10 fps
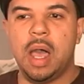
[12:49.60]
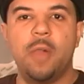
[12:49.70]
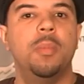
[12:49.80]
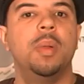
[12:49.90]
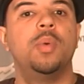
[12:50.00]
I
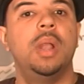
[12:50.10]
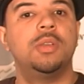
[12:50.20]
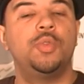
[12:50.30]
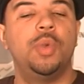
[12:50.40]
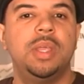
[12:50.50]
remember when I
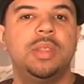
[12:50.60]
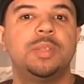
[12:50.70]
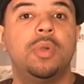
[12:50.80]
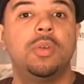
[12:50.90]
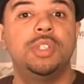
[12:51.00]
was creating
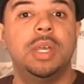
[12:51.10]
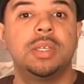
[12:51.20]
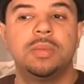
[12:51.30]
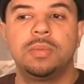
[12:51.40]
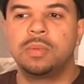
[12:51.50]
this
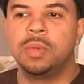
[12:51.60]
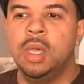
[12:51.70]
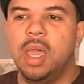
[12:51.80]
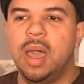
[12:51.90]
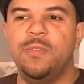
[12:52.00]
project,
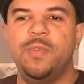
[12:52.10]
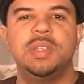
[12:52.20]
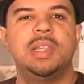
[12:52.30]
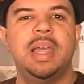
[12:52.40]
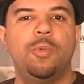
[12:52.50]
I
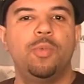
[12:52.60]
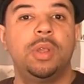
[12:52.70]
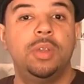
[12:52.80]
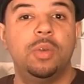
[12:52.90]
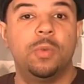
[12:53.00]
faced a lot of
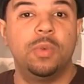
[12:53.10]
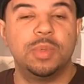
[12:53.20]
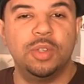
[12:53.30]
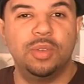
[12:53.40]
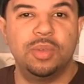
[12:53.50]
ridicule from
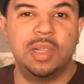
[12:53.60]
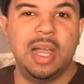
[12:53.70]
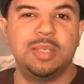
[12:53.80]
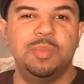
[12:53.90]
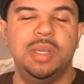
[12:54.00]
certain
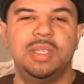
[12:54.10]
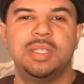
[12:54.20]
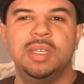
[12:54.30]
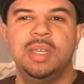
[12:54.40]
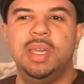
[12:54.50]

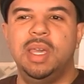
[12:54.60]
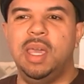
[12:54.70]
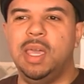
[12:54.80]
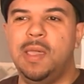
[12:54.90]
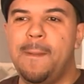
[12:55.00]
classmates
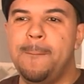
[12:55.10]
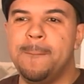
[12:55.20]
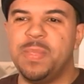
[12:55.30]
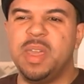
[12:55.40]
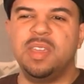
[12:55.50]
and
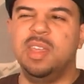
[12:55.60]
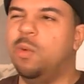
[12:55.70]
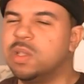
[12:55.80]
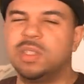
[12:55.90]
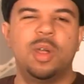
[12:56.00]
thinking that
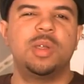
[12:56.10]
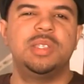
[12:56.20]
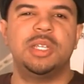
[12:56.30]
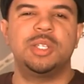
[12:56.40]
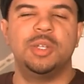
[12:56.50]
it wasn't
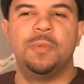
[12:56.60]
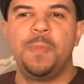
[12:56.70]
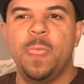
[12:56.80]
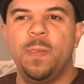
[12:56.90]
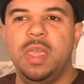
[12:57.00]
architecture.
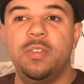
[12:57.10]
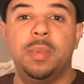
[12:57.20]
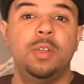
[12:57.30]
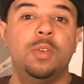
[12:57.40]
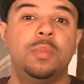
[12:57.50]
Even
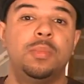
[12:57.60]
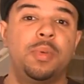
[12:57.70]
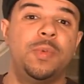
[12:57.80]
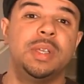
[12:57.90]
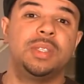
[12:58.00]
my own
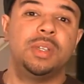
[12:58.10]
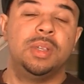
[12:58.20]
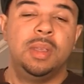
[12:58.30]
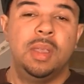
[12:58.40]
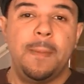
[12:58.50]
professor,
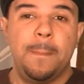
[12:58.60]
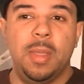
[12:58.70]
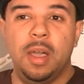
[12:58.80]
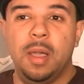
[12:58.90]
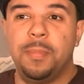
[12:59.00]

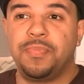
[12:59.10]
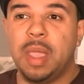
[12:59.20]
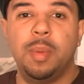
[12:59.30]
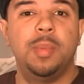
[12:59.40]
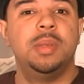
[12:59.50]
I
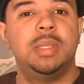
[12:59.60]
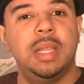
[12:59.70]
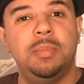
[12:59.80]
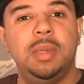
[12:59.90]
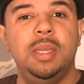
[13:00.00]
remember him
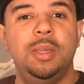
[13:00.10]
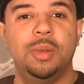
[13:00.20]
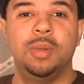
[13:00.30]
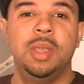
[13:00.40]
telling me,